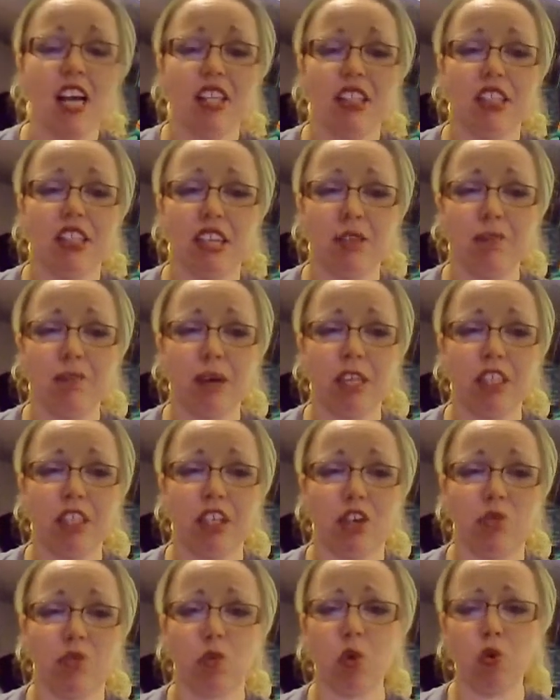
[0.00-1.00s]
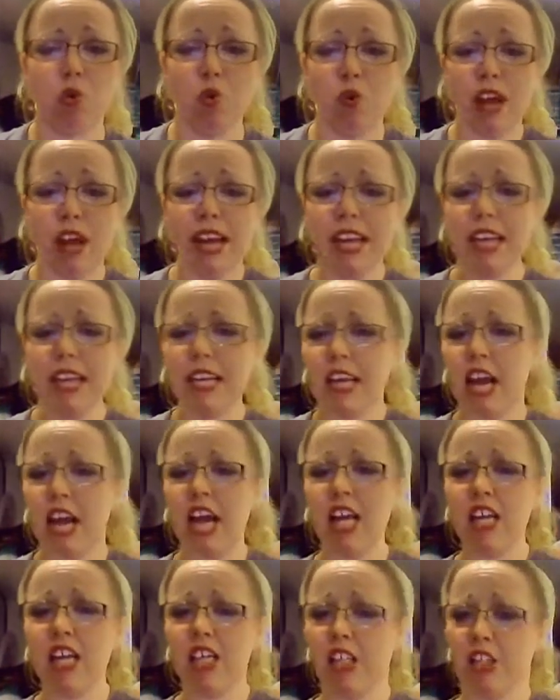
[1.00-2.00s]
they might go, whoa,
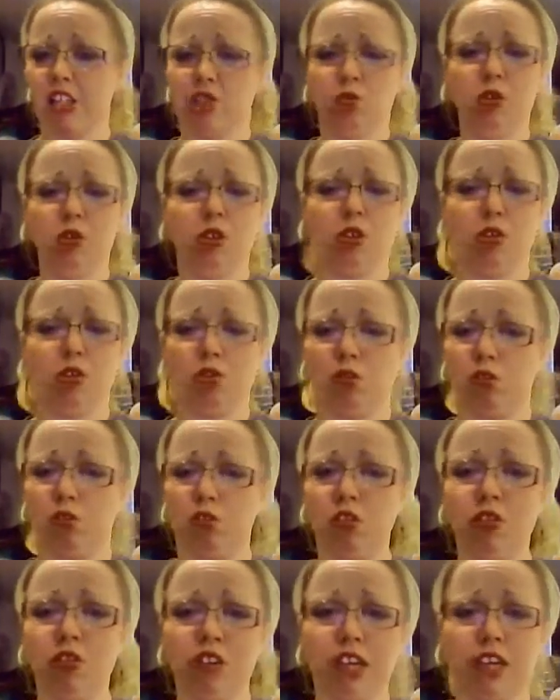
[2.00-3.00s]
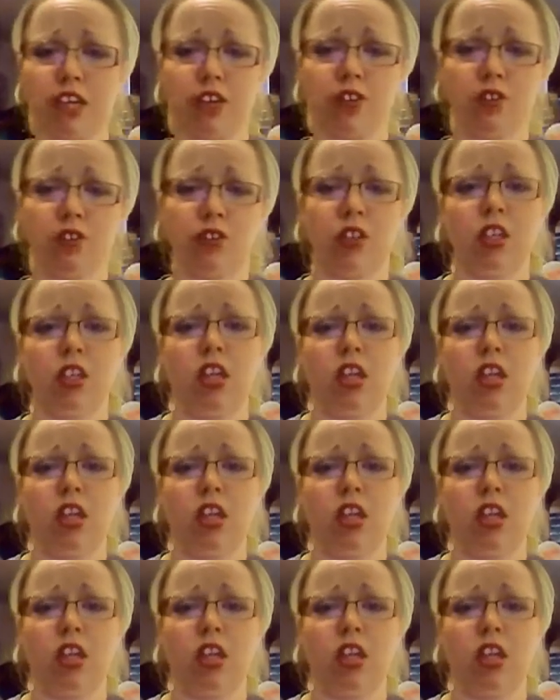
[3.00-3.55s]
hey, whoa, slow down.